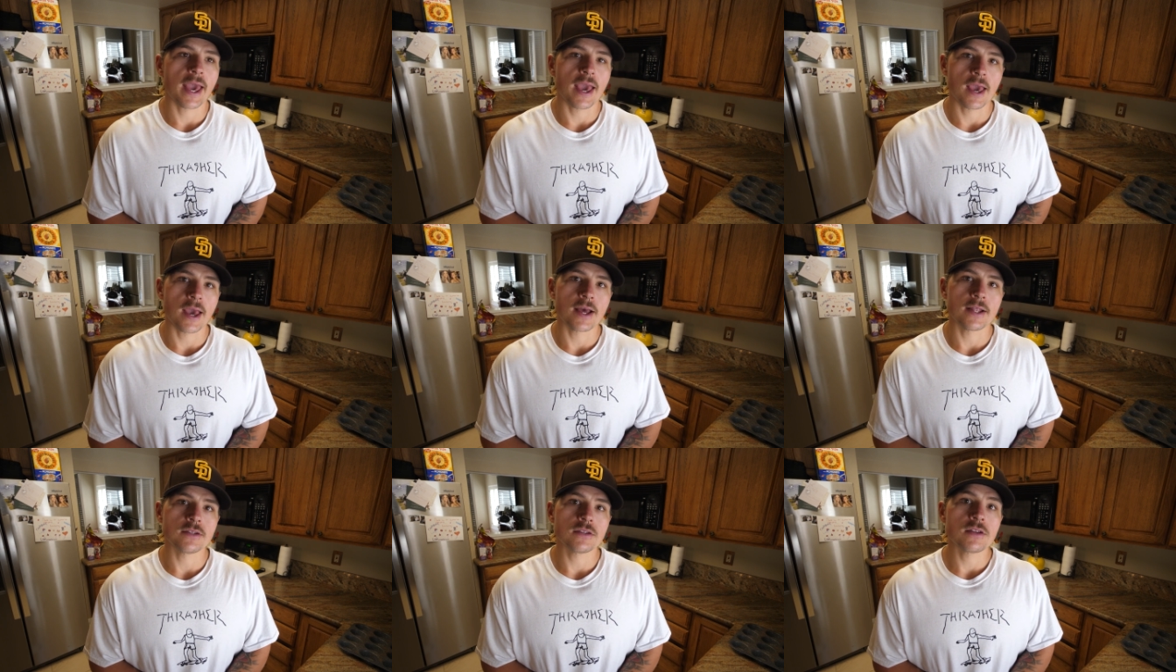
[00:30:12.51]

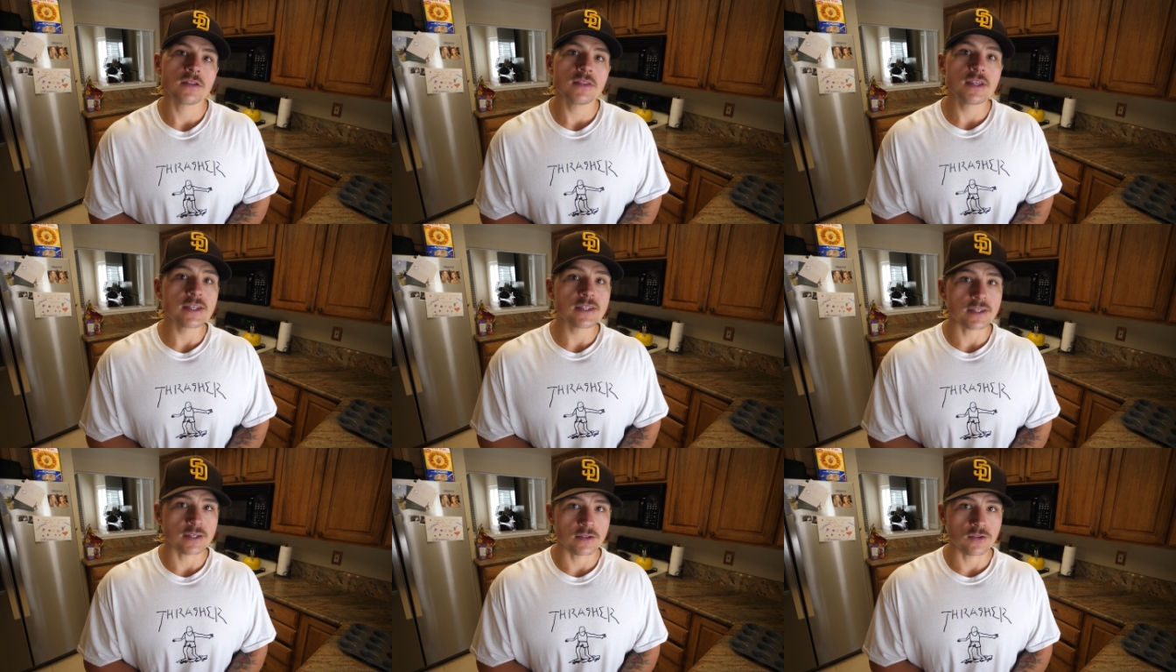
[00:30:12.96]
And
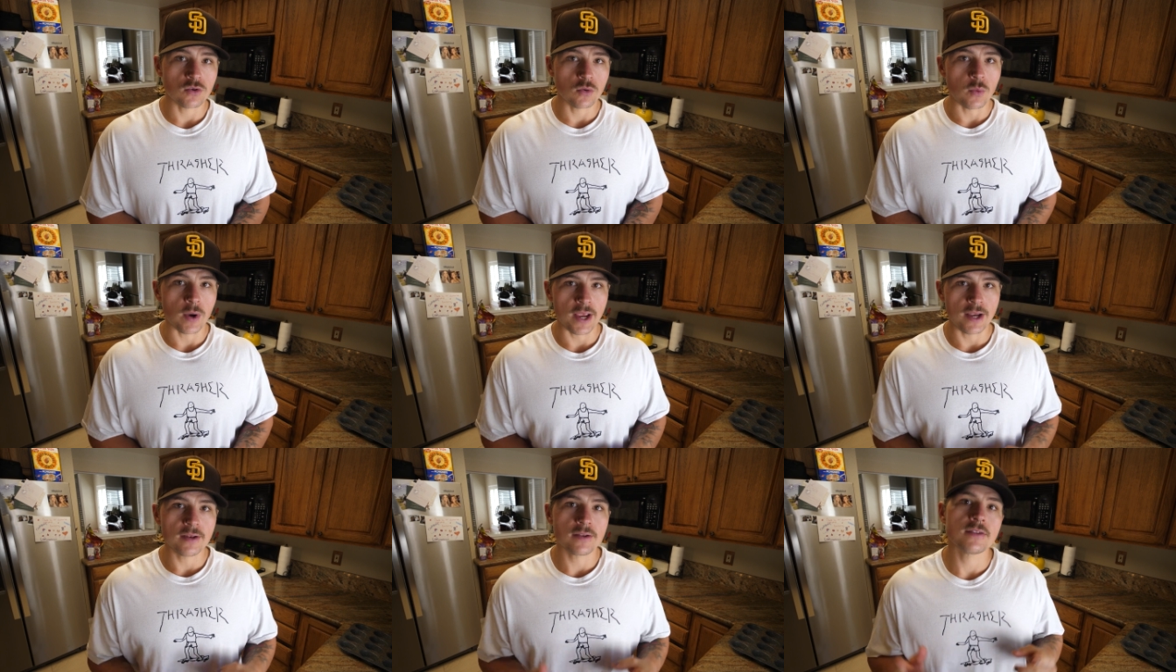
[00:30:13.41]
this is the
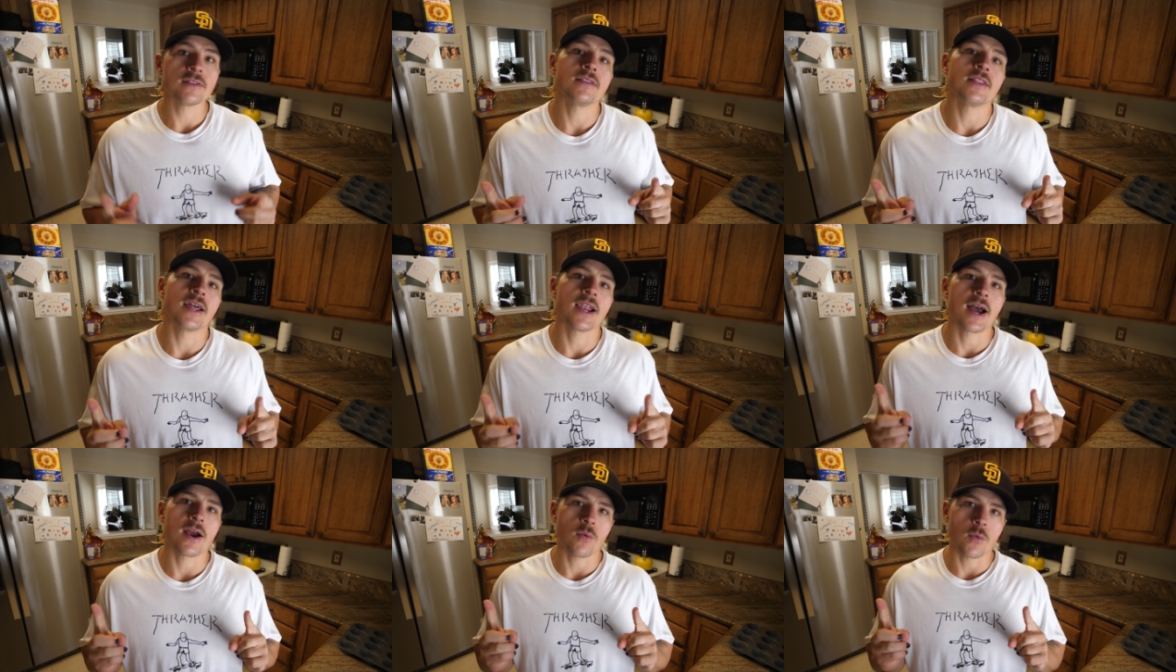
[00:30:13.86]

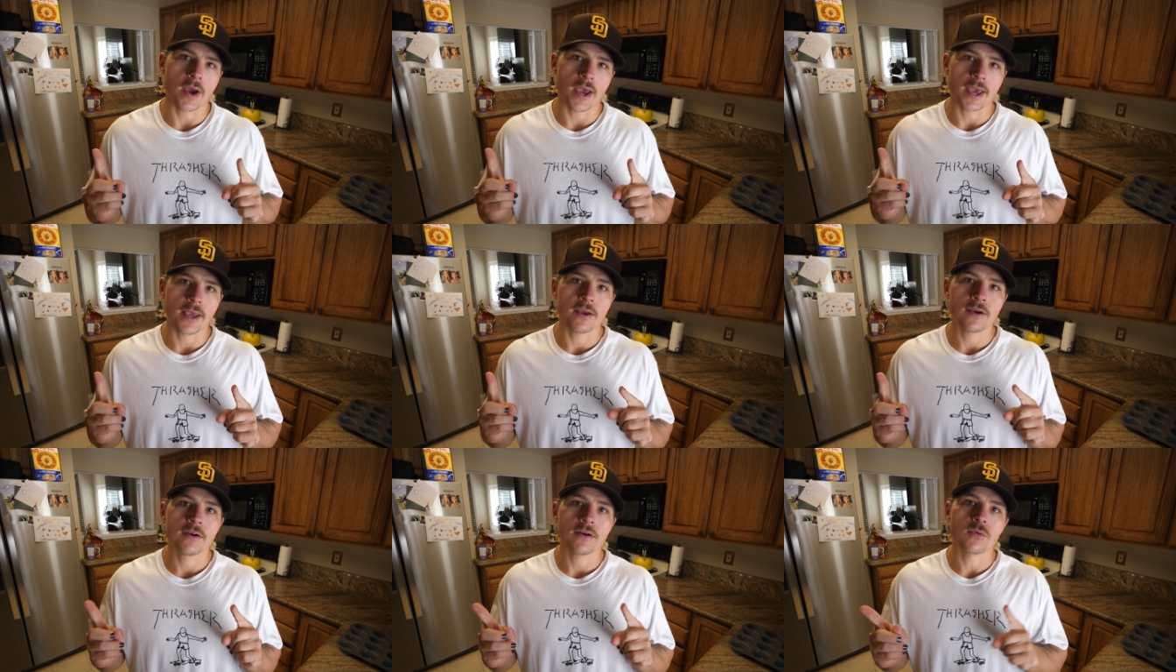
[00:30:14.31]
weight that I
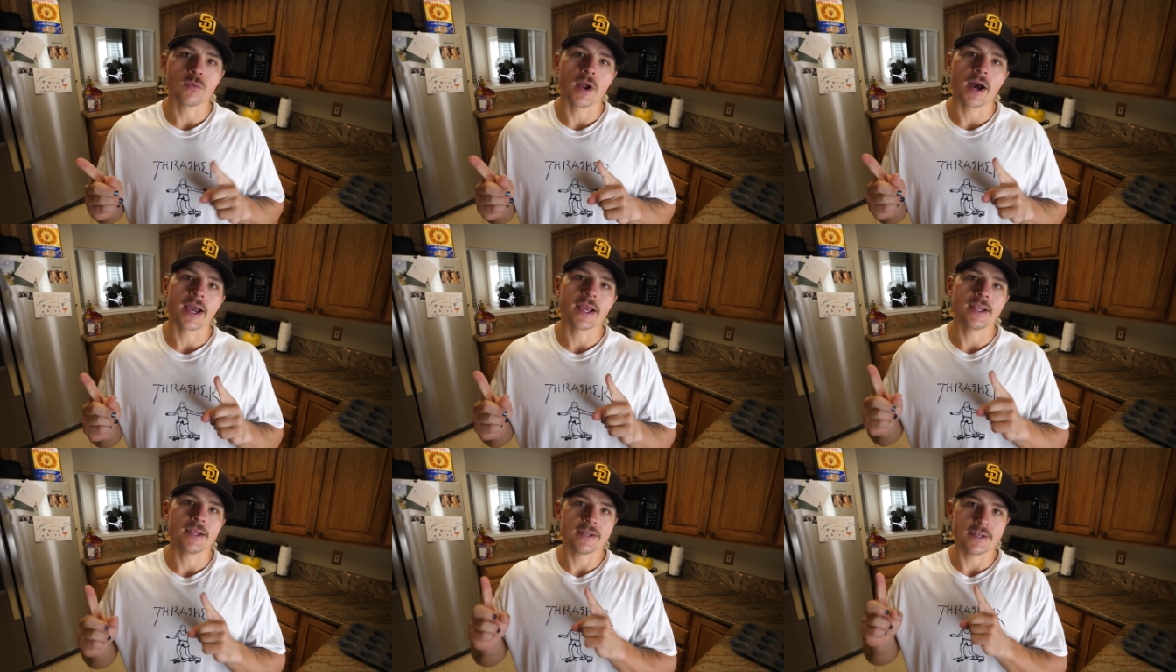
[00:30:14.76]
weigh
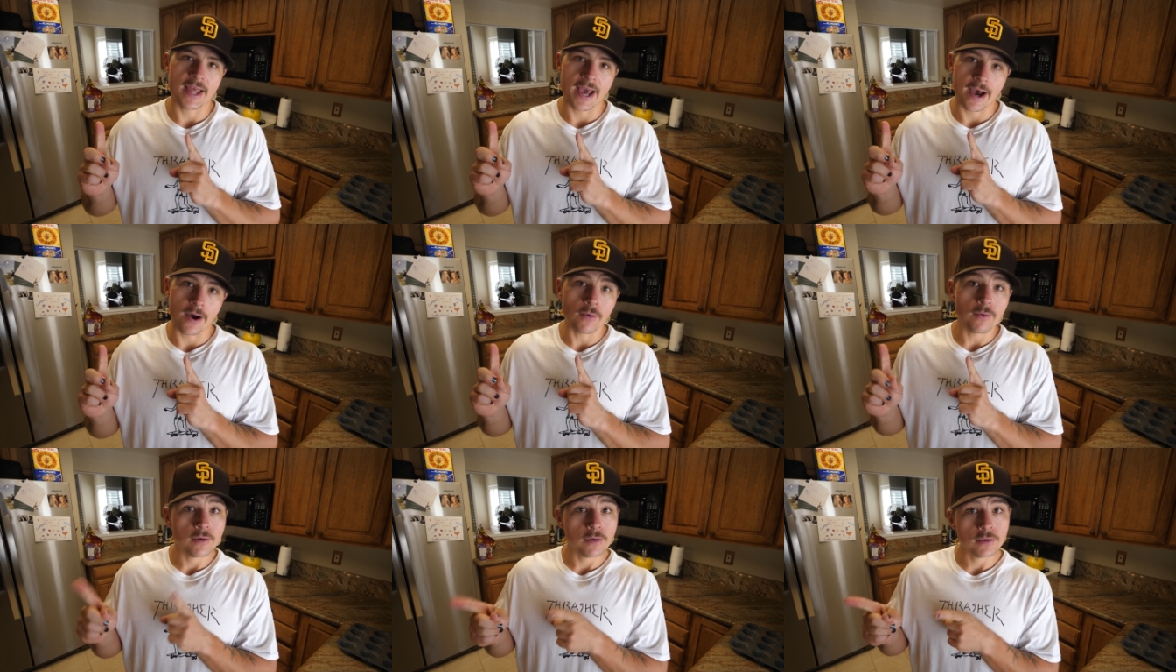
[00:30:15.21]
right
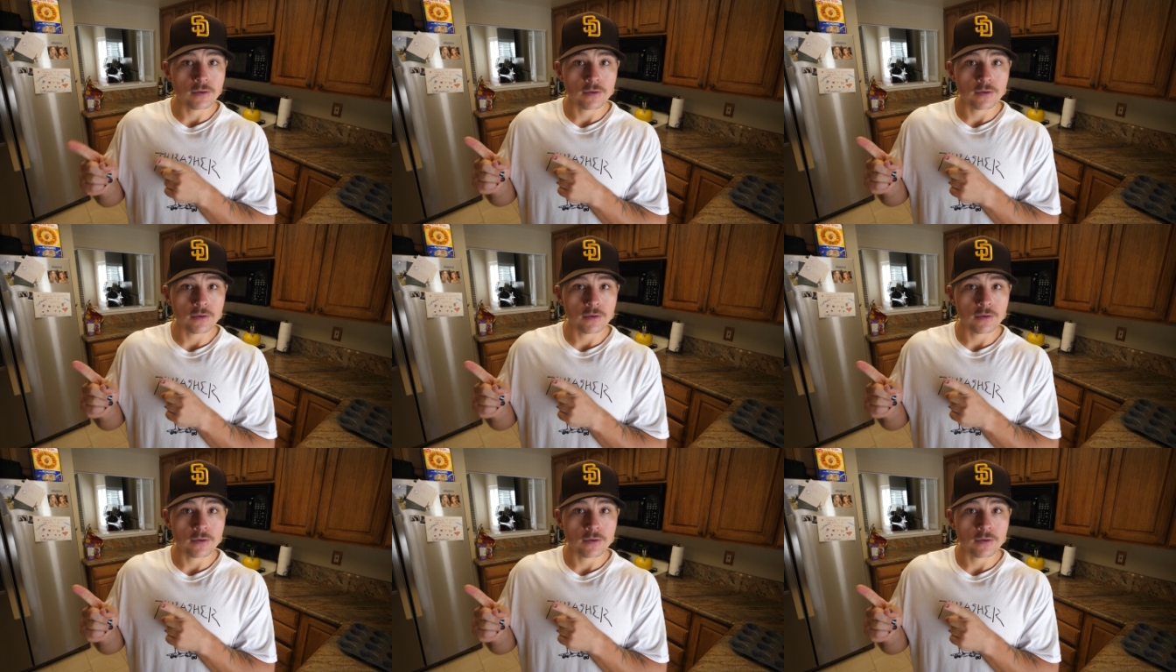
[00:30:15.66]
now.